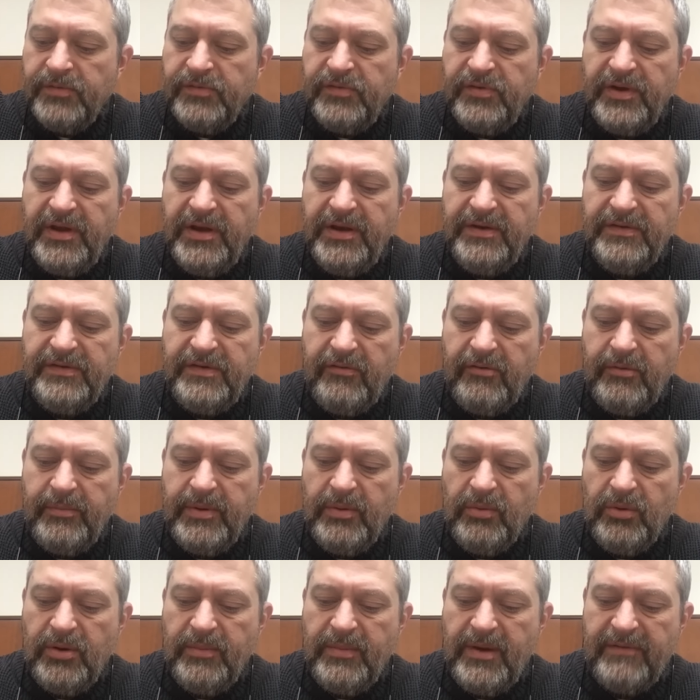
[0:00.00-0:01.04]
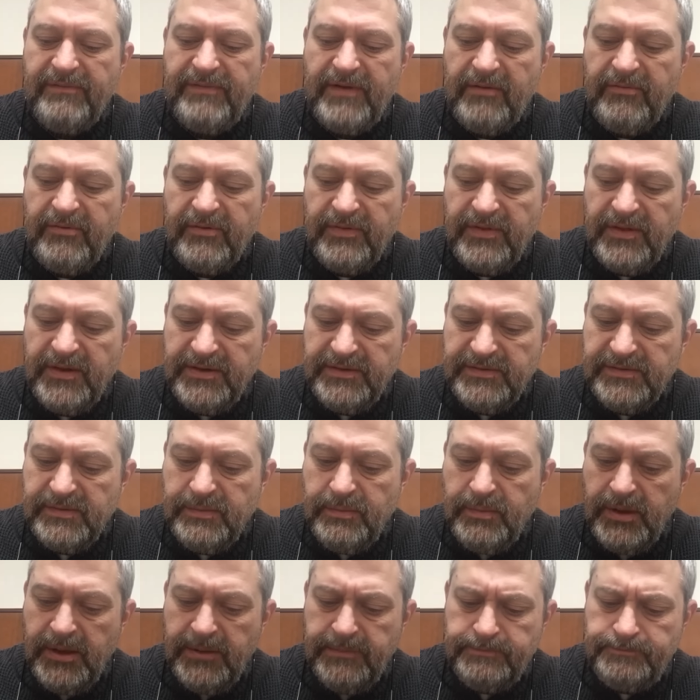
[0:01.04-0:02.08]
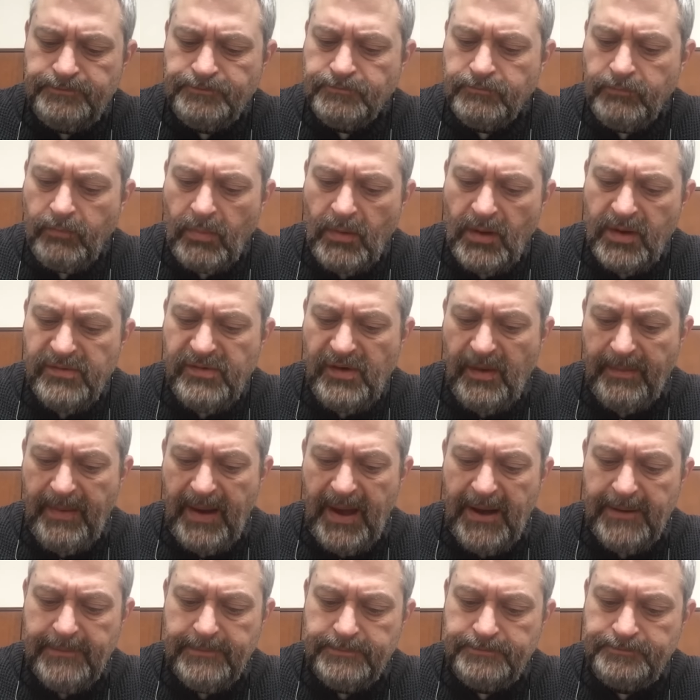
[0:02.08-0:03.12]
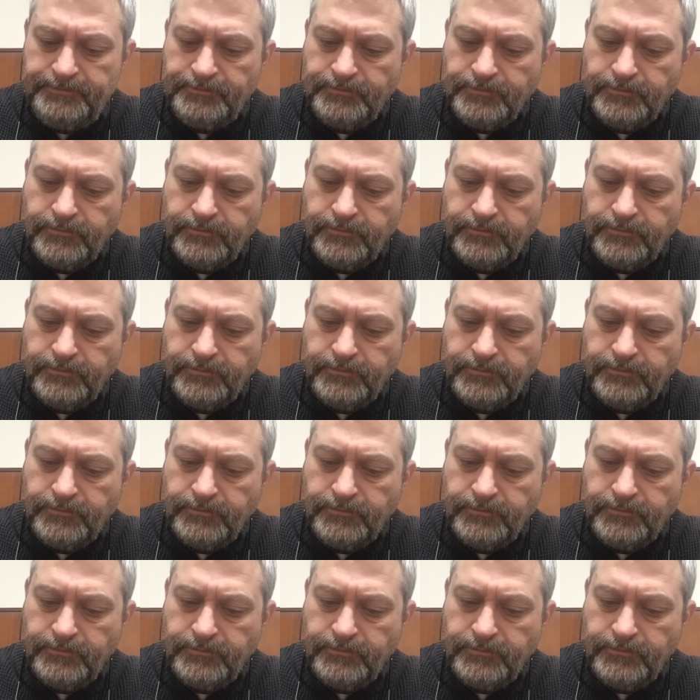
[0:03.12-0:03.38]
zucchini's never been one of my favorite things, but it's not bad.